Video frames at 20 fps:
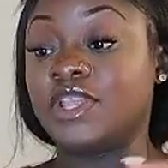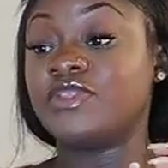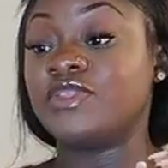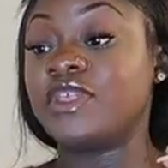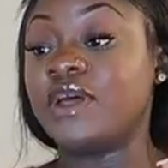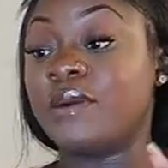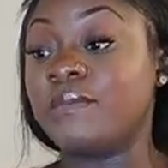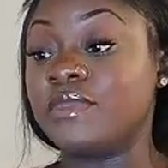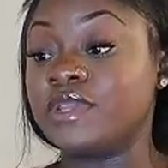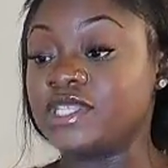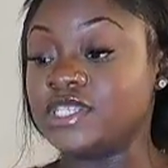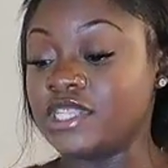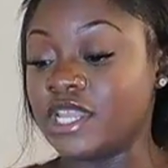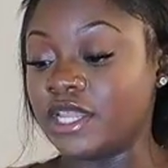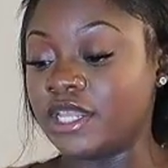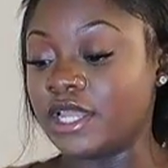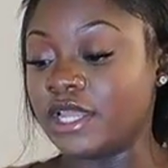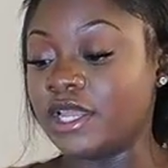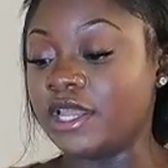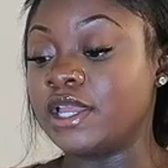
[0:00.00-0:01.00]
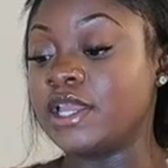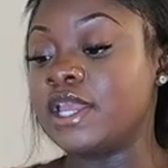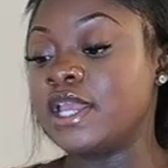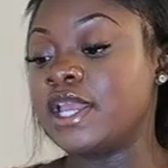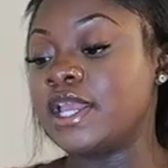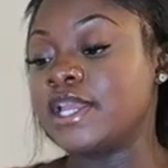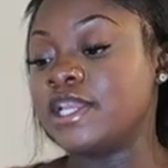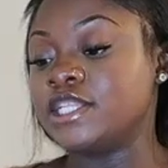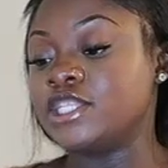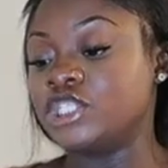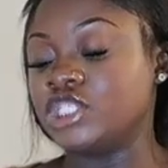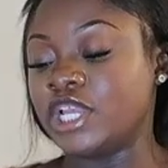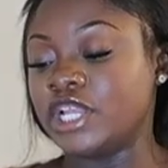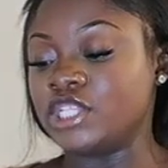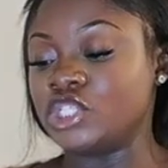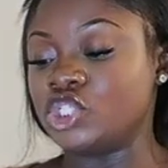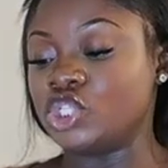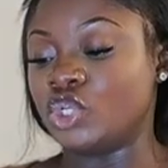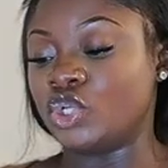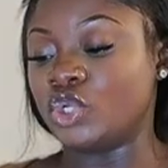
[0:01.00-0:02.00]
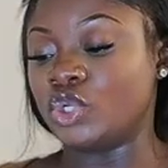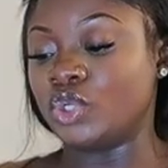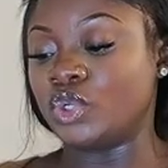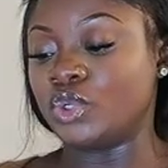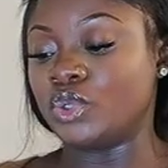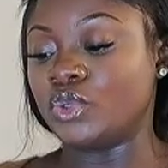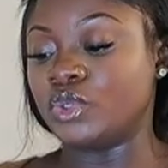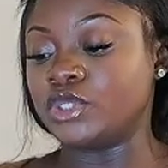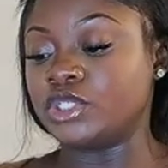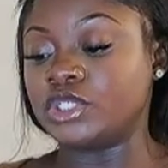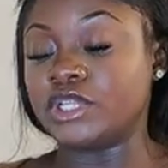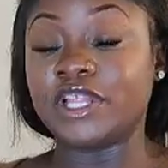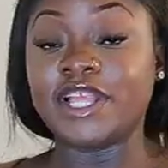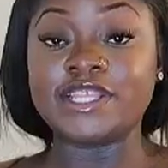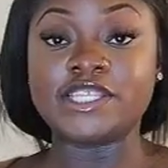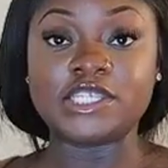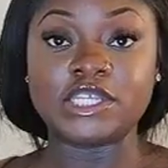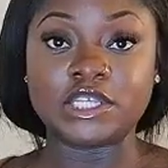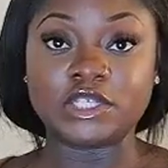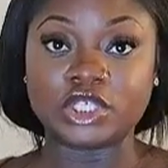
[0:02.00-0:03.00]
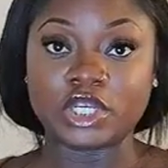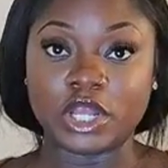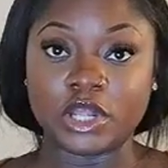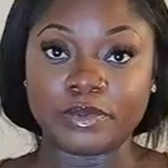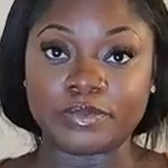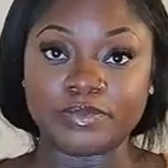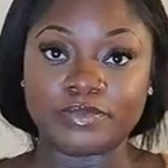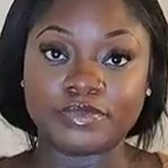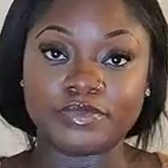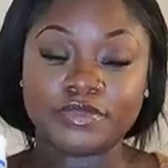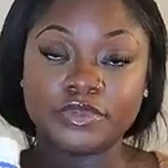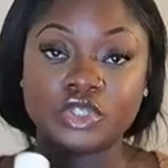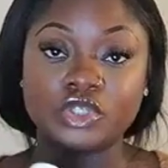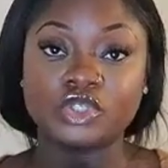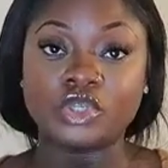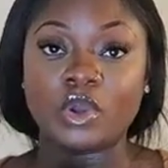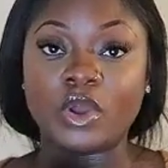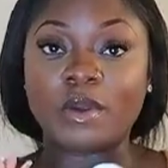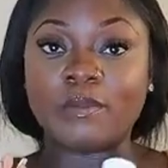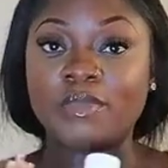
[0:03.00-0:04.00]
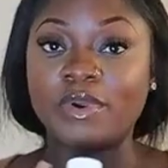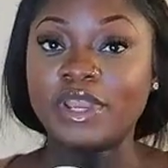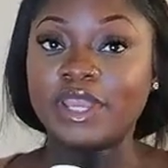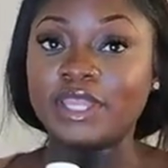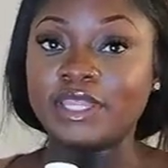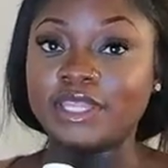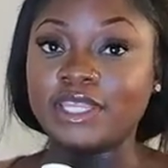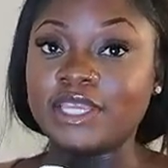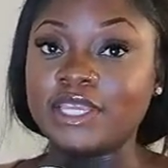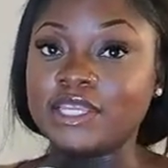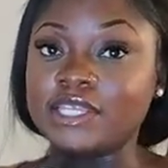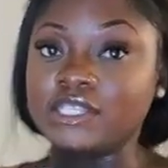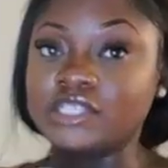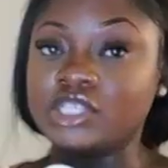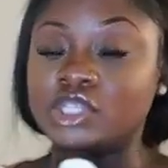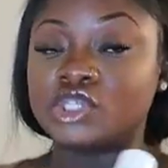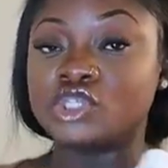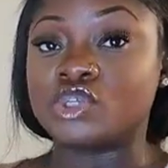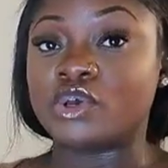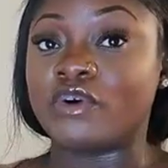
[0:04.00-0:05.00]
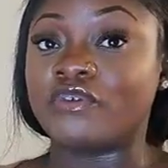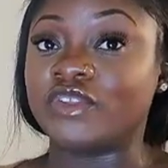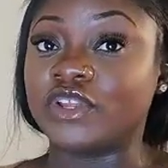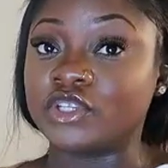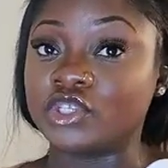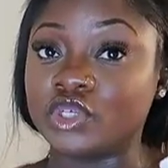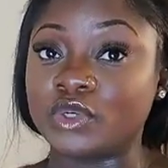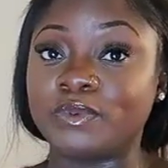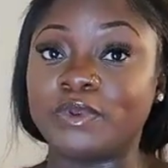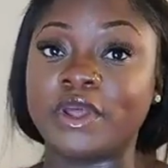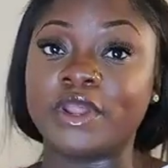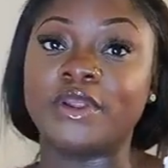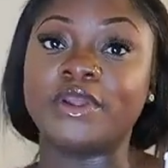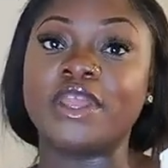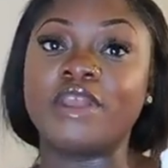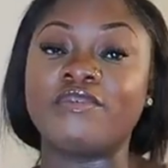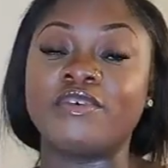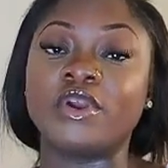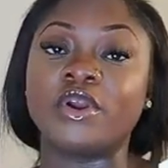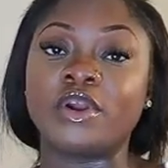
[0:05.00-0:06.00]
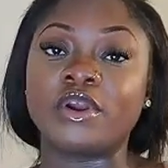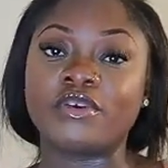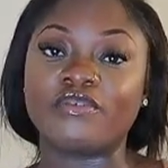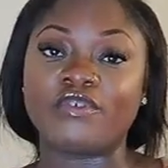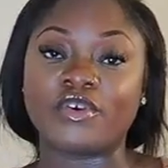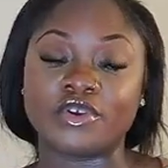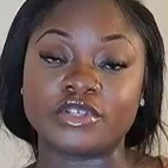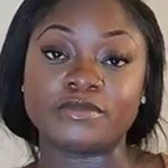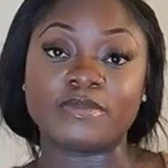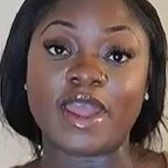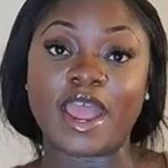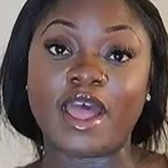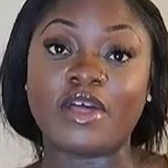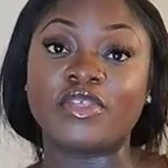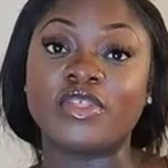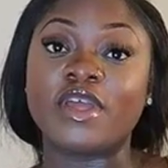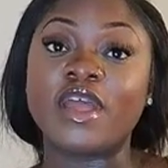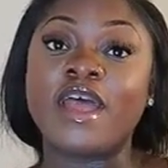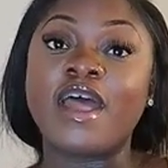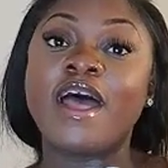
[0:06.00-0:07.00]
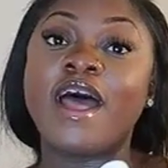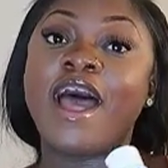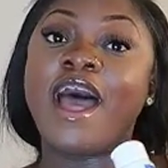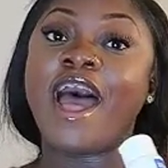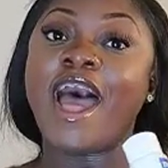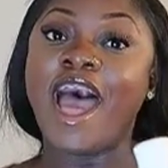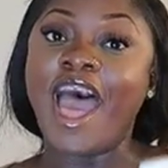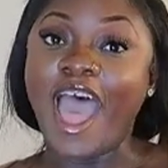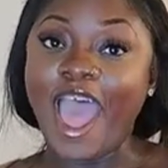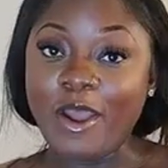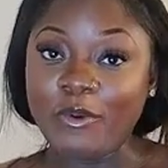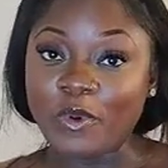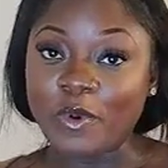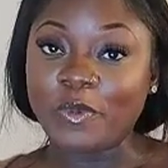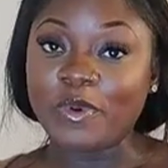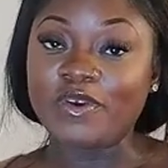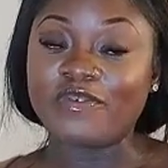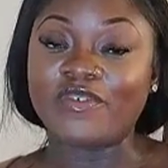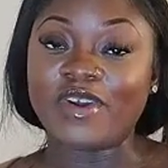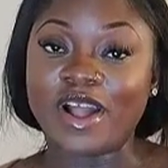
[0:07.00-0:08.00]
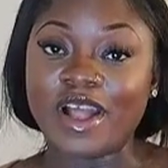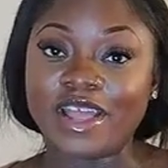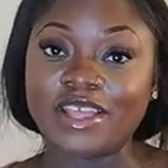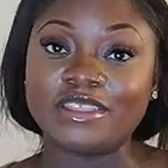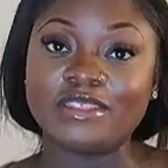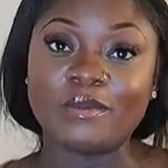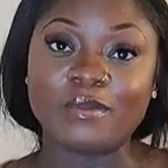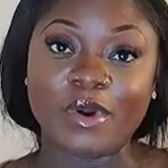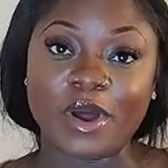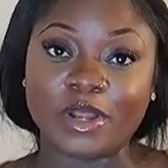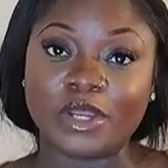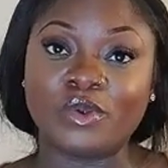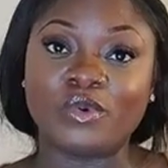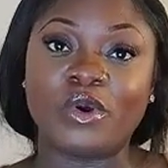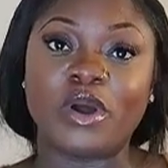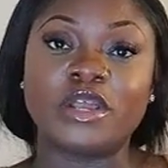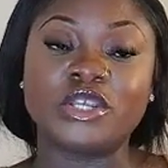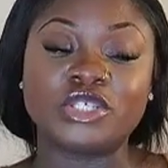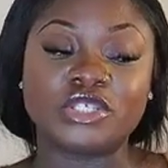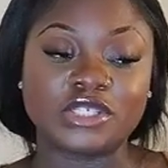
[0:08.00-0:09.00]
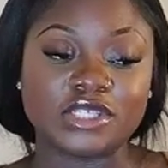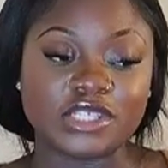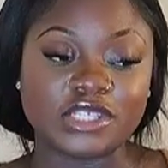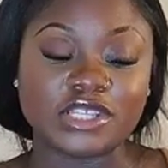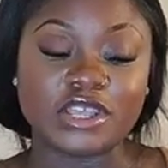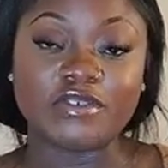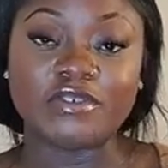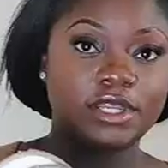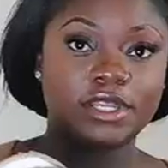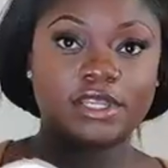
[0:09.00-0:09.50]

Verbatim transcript: the Mustela gentle cleansing gel. So I'm bringing these. So if they do plan on giving her her first bath, I will provide the body wash and stuff.